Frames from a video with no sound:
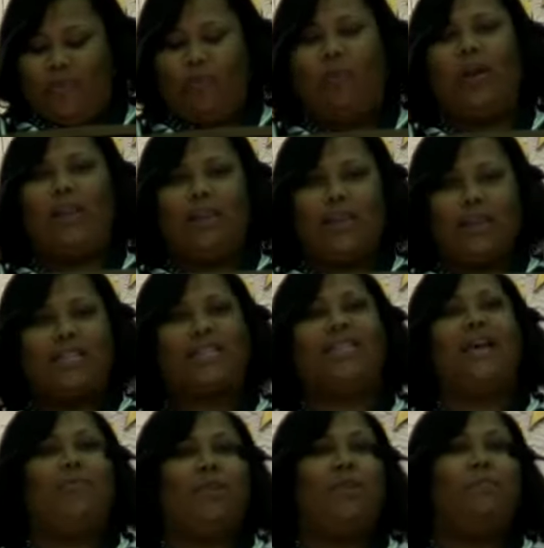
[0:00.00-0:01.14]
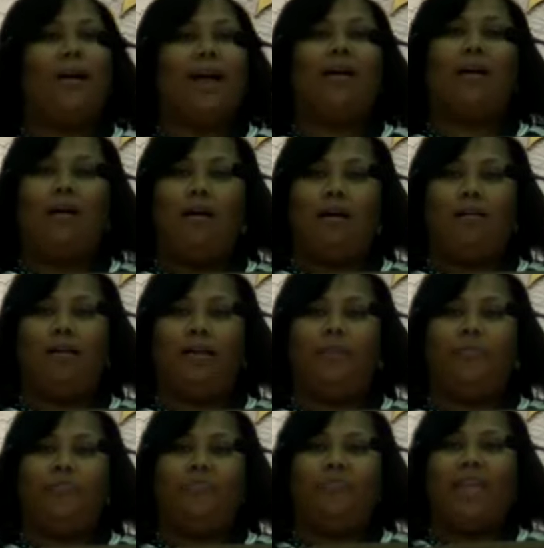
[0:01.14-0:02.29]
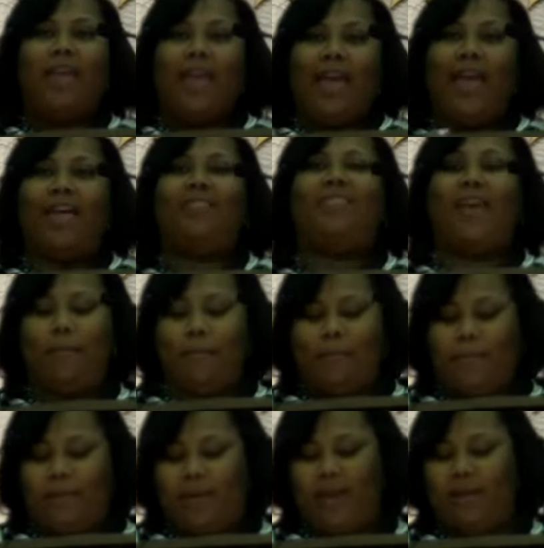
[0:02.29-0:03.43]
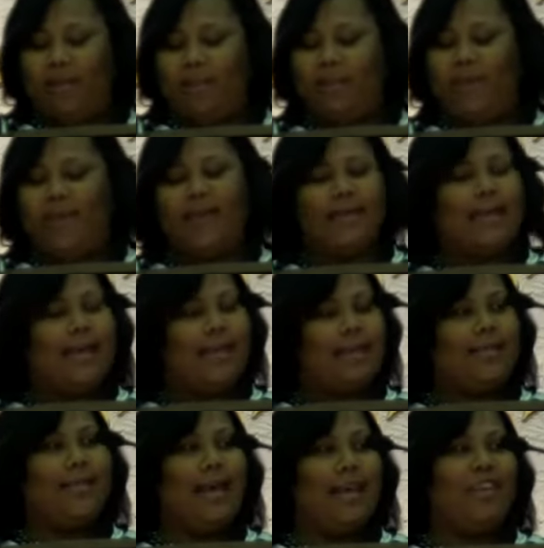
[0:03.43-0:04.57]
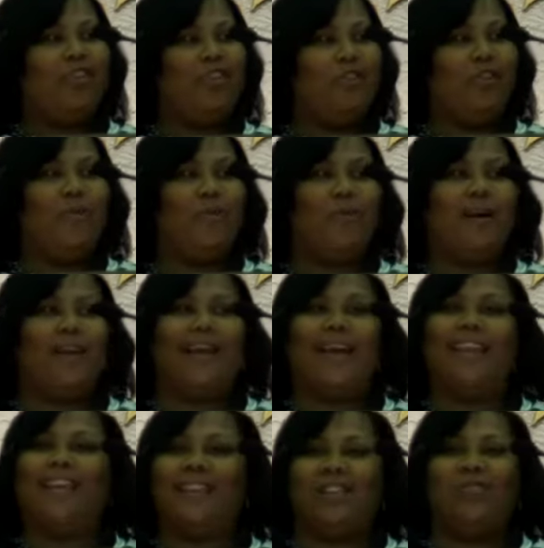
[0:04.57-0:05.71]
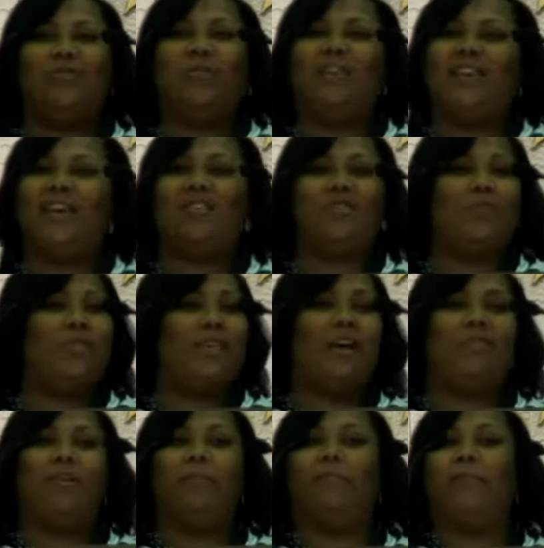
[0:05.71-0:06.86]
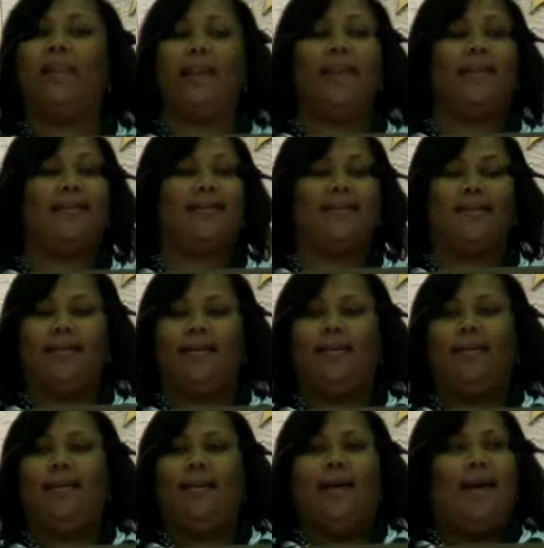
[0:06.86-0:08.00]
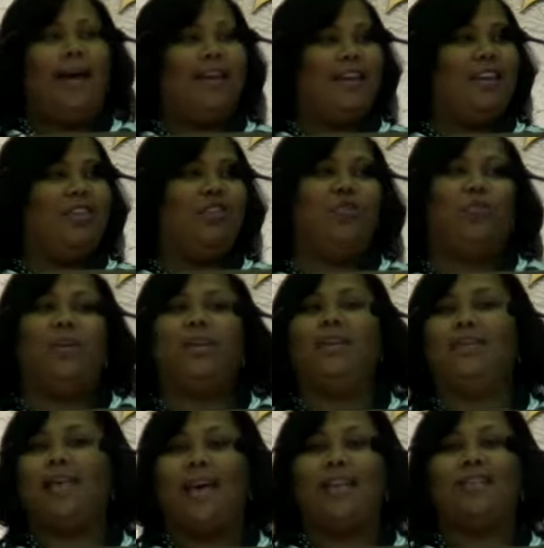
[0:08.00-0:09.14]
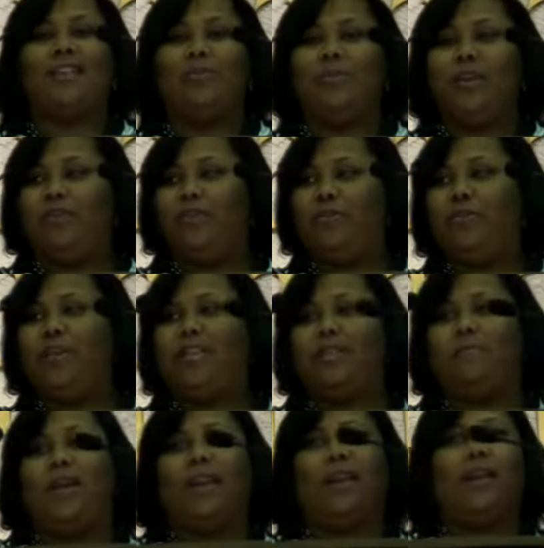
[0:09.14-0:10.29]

really accepted my calling at that point because I decided, you know what, I need to do a yes without complaint. I need to do what he's asking me to do. He's made